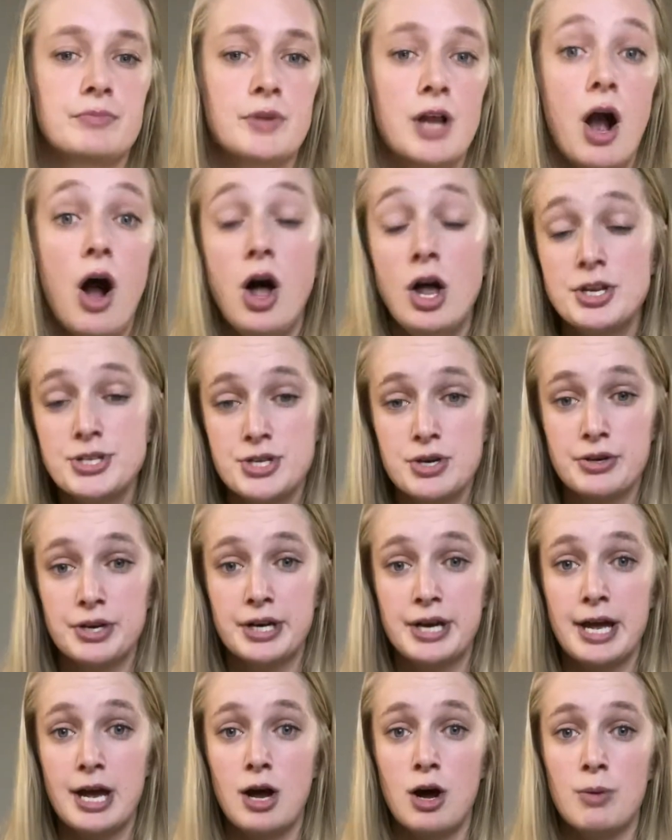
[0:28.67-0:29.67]
also could
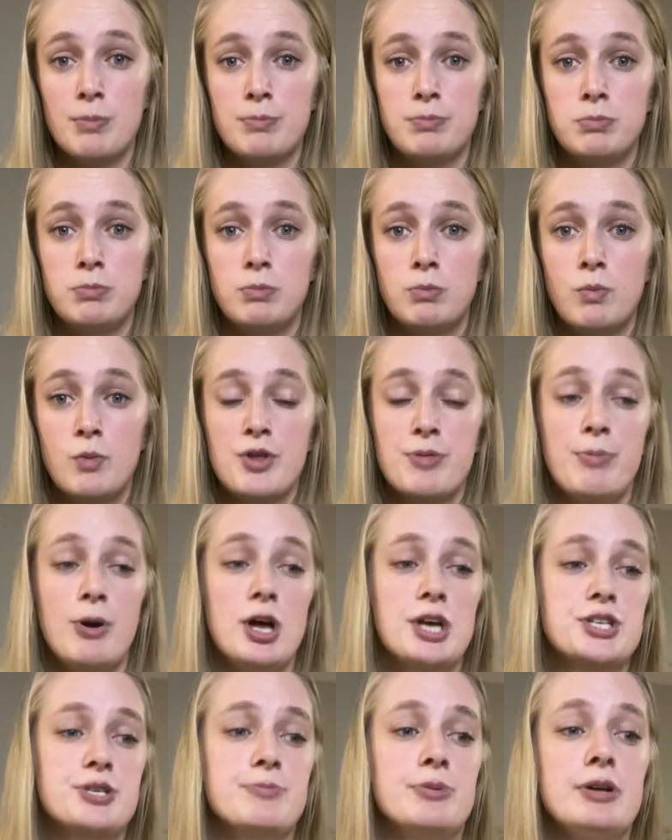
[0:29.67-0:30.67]
help with
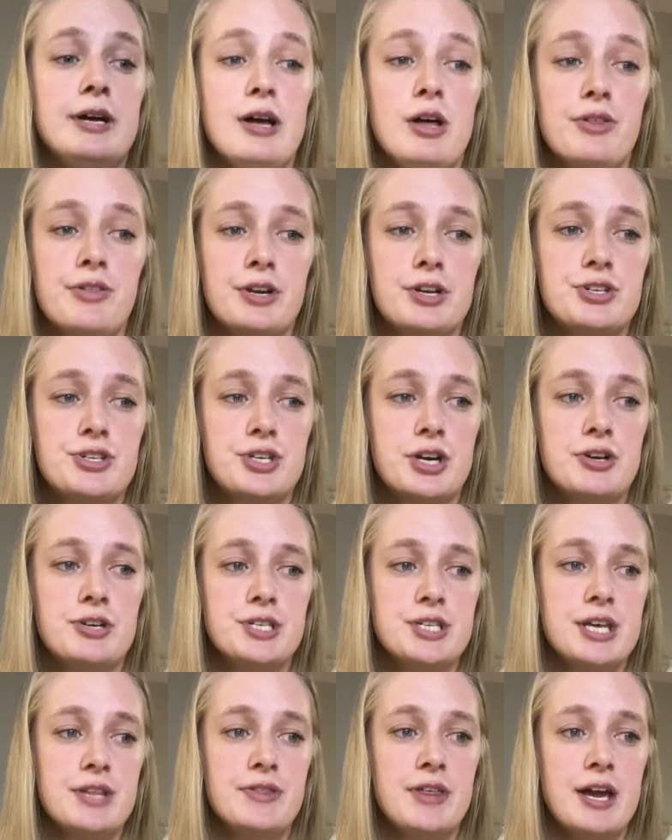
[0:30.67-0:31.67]
possible health concerns
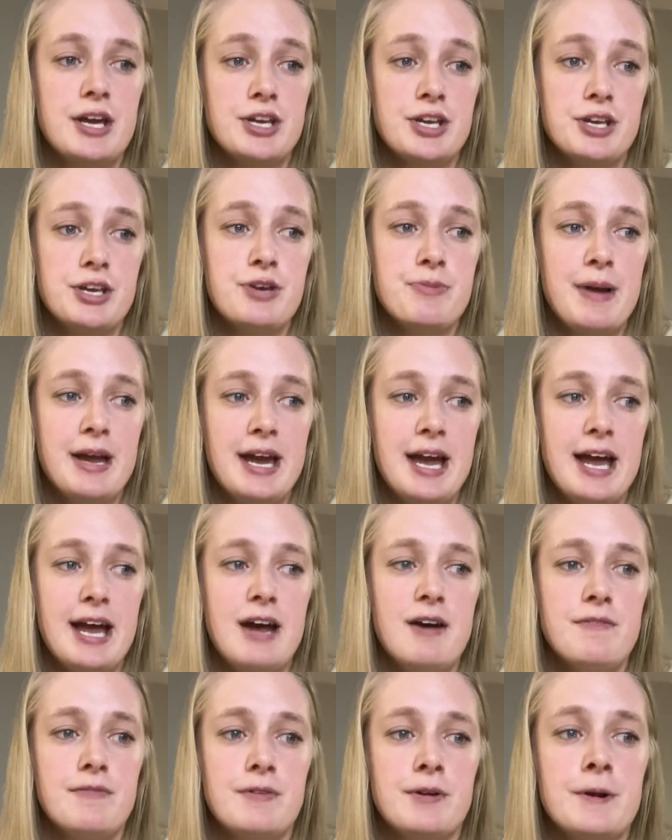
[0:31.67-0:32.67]
that you may have.